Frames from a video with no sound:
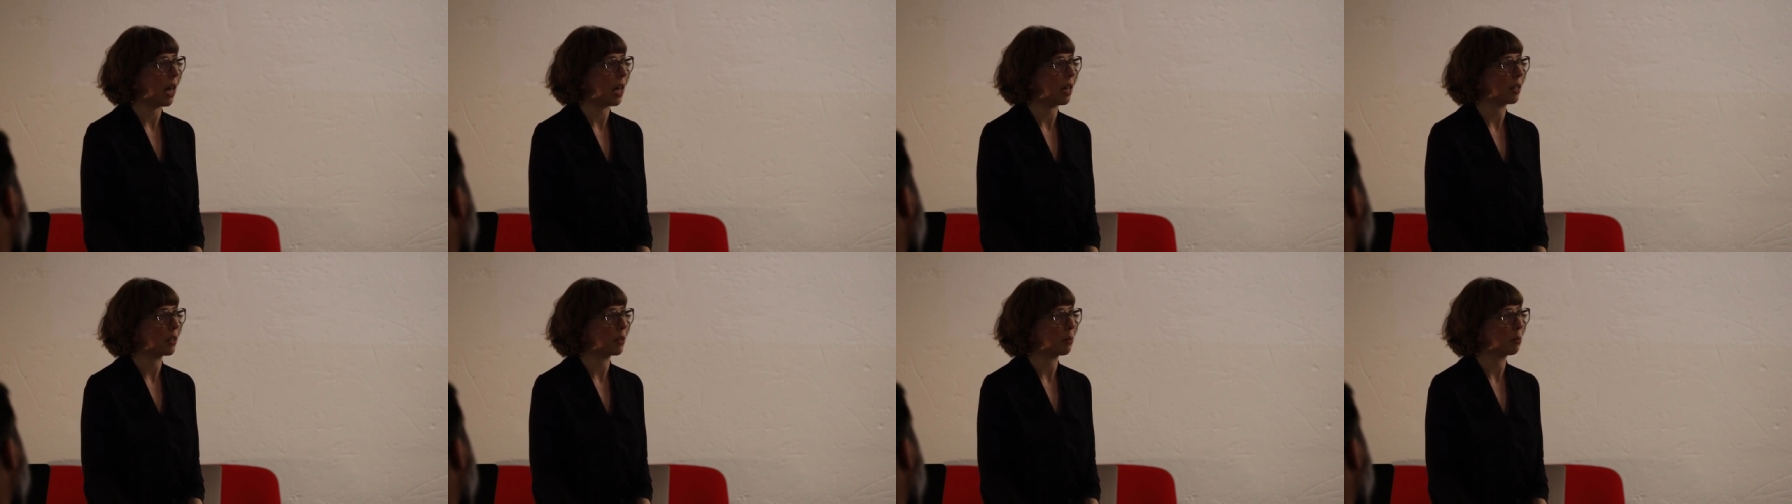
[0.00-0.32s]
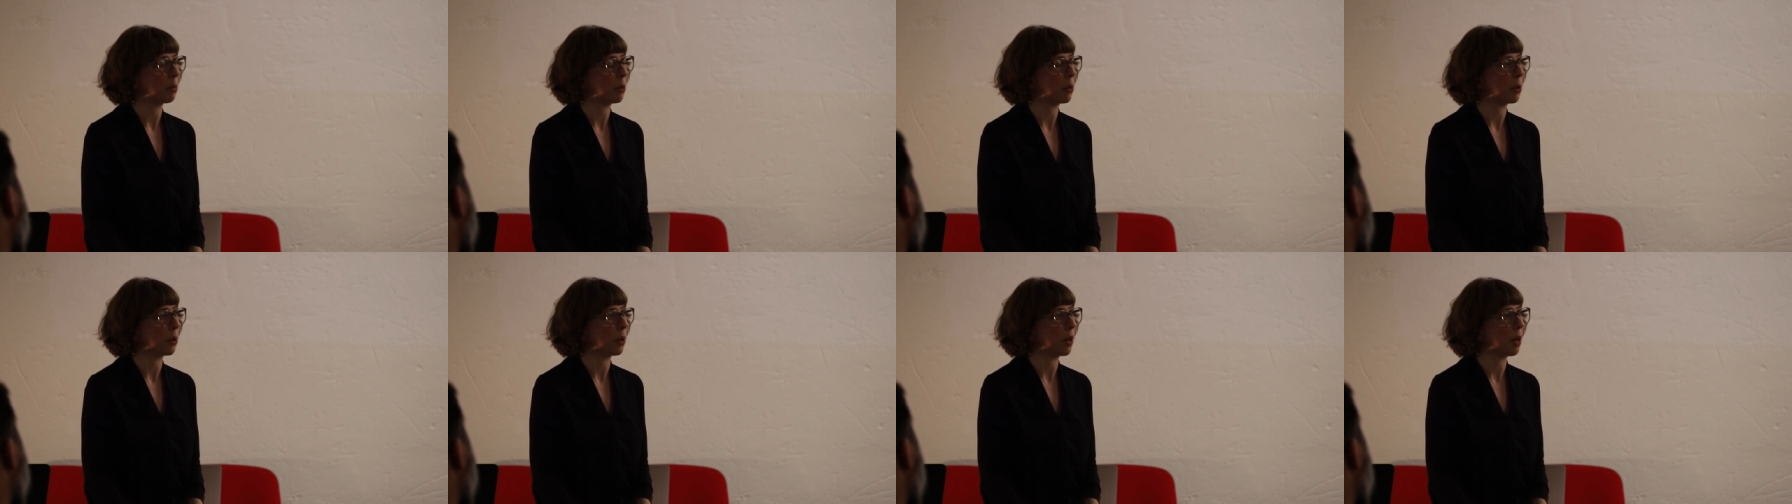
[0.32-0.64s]
as
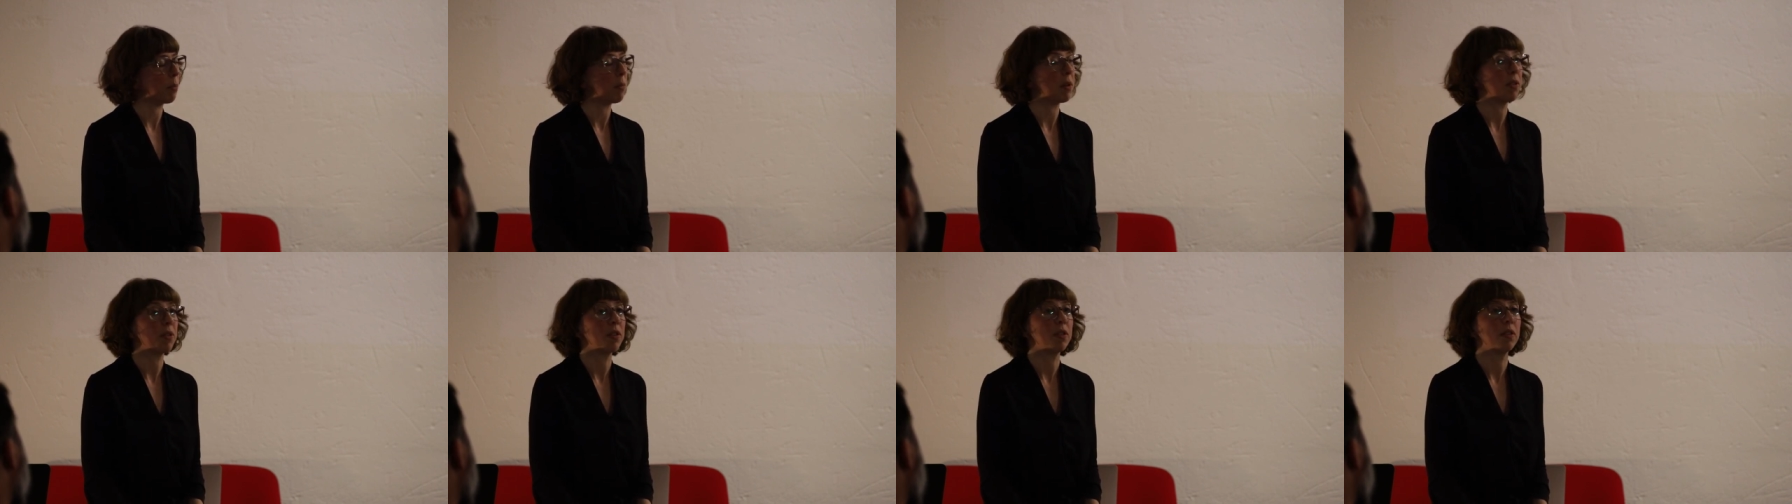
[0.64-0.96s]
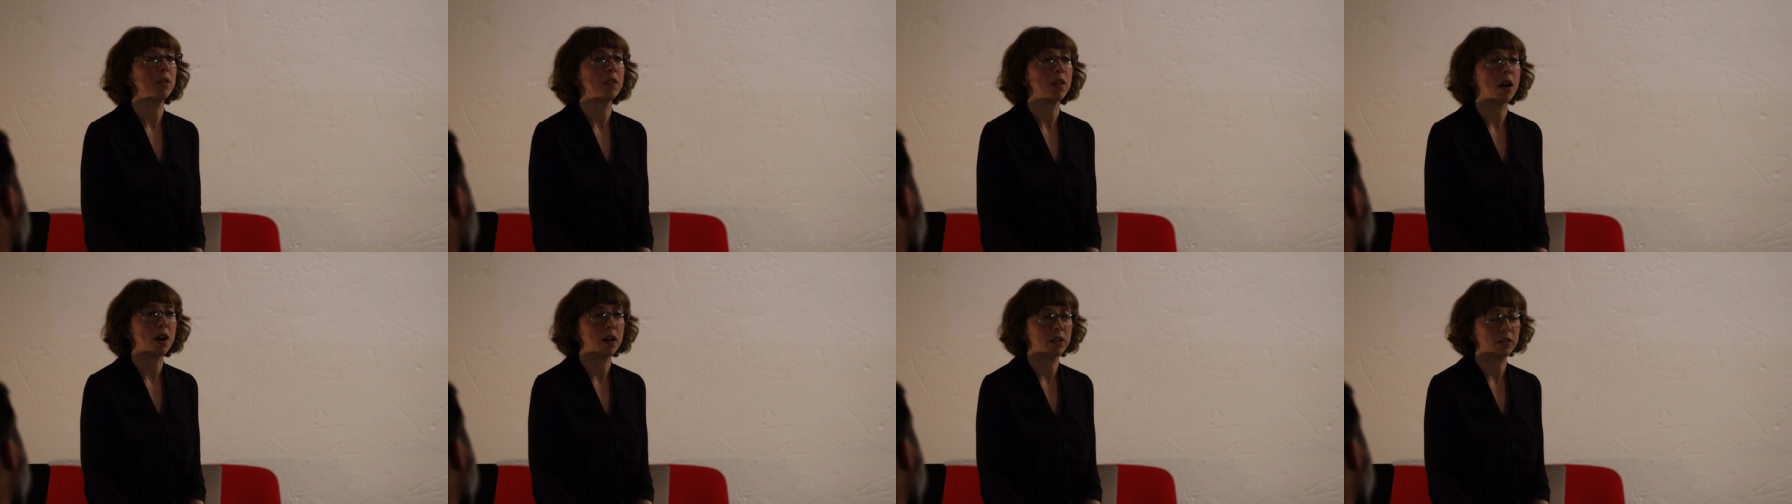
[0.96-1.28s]
more a
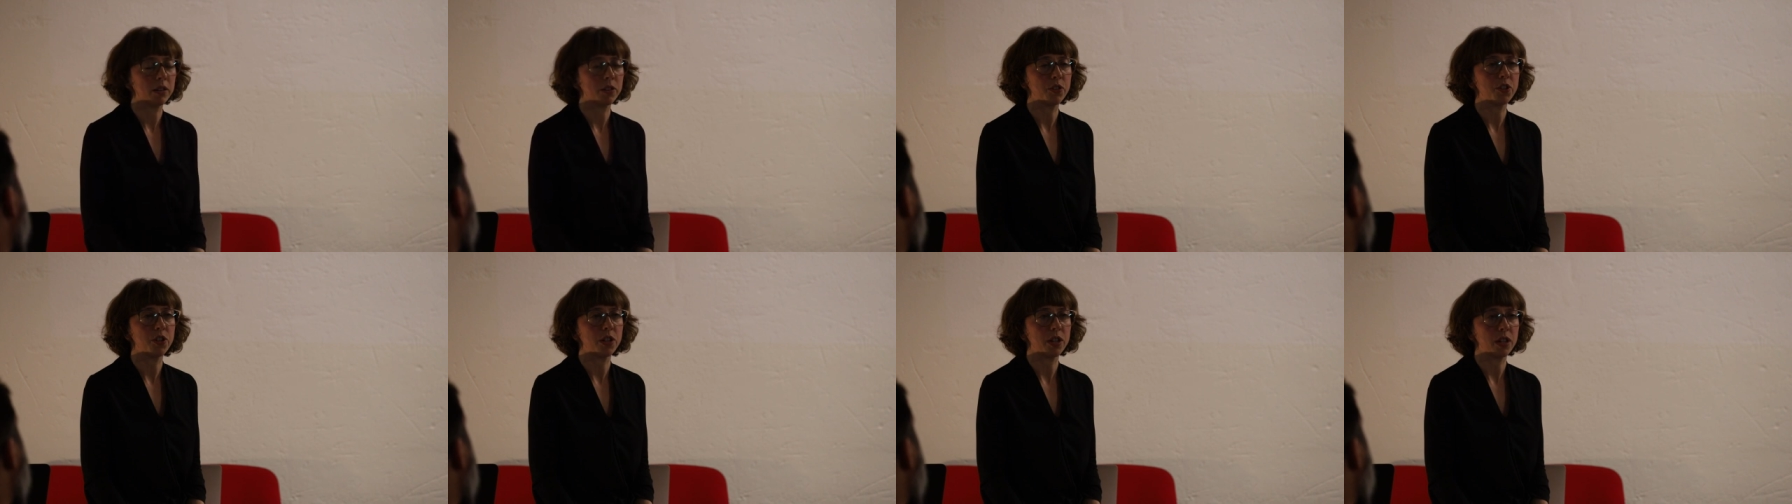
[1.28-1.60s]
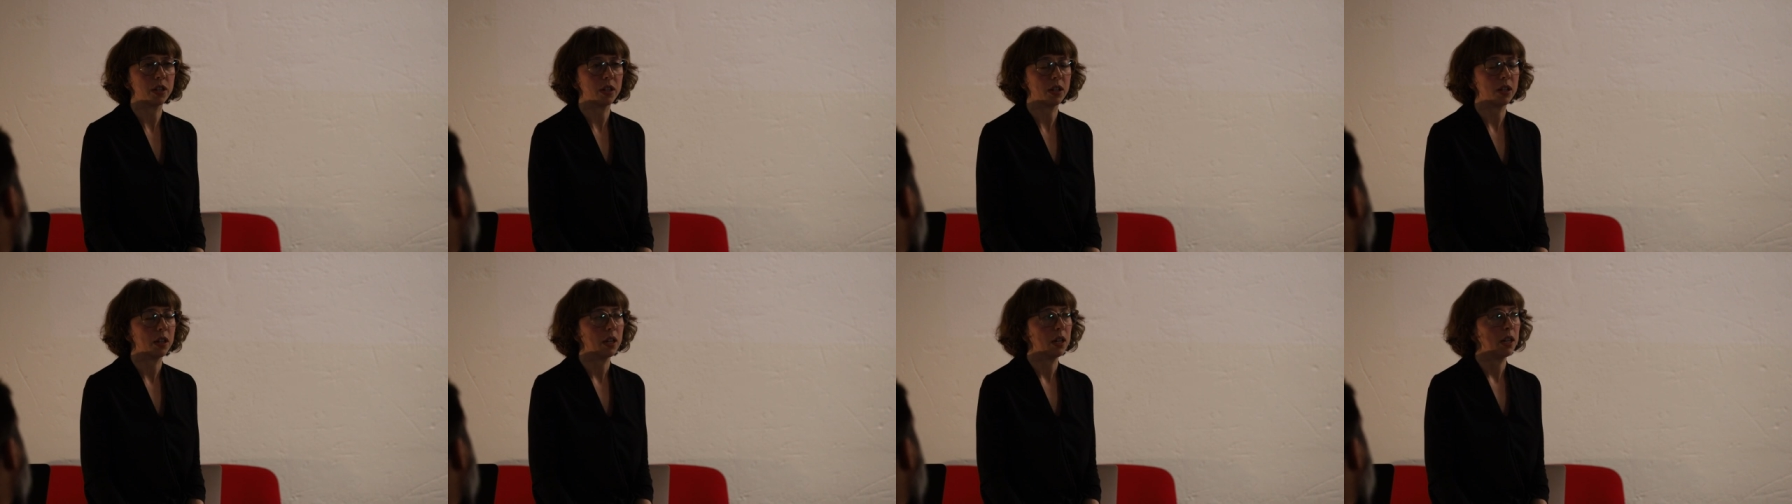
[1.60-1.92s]

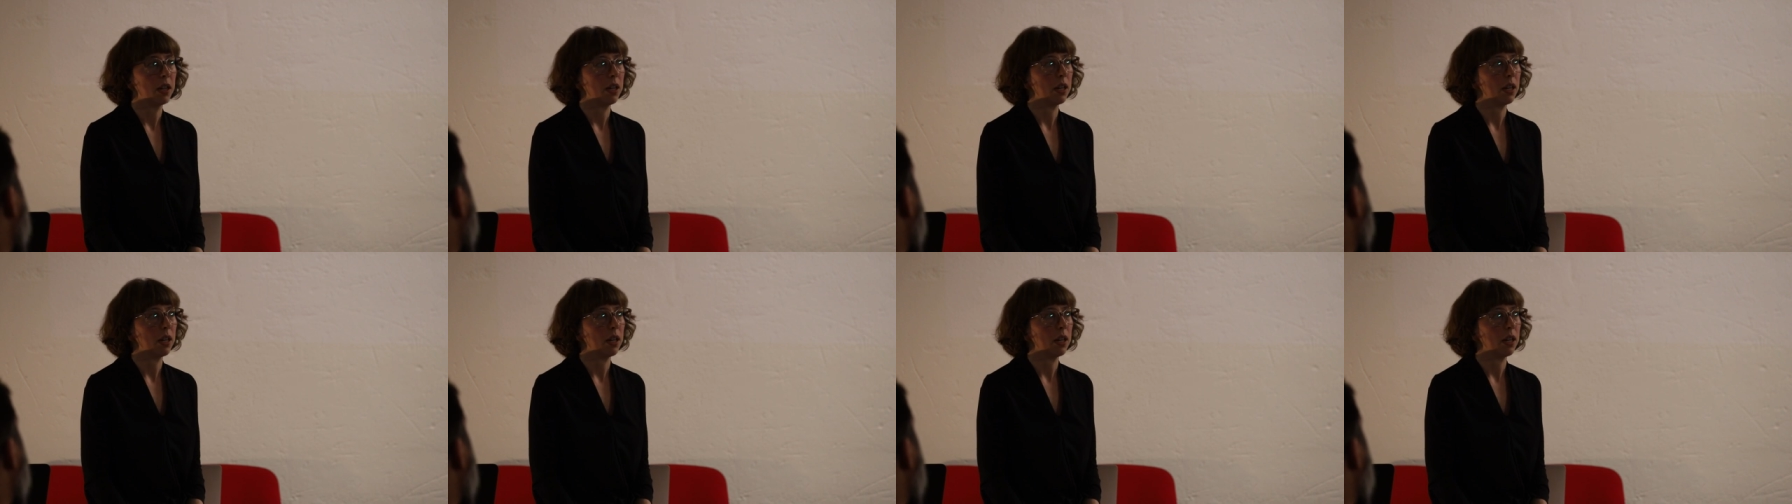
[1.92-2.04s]
methodology,